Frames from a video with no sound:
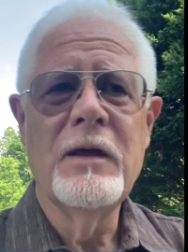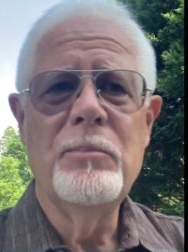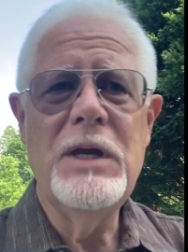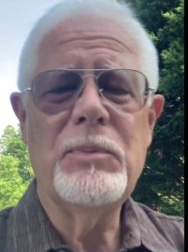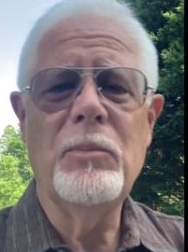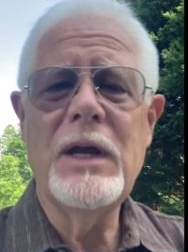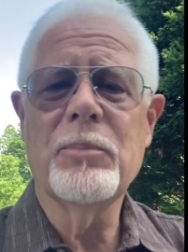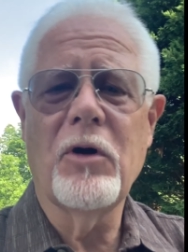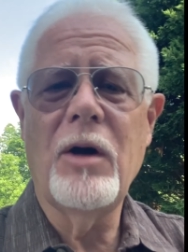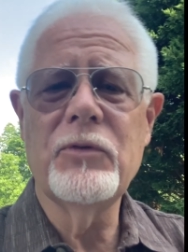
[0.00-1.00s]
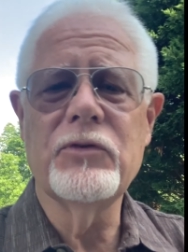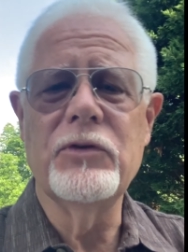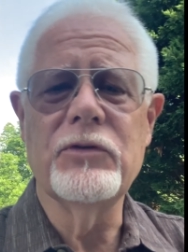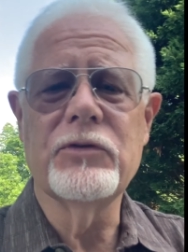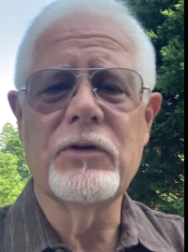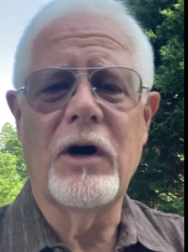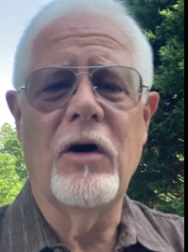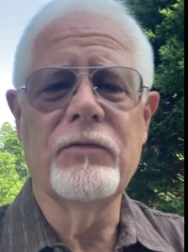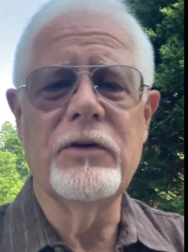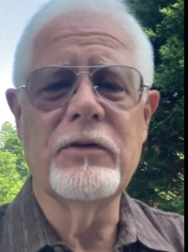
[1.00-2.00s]
people make promises
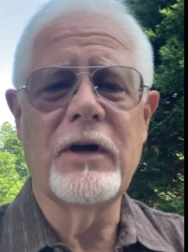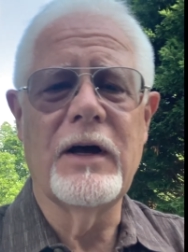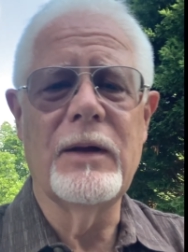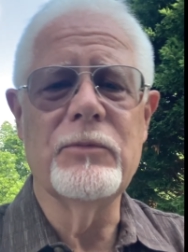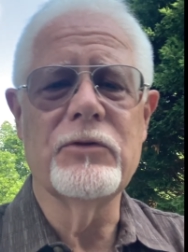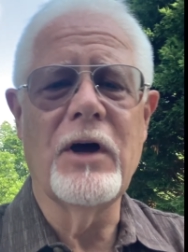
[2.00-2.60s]
oftentimes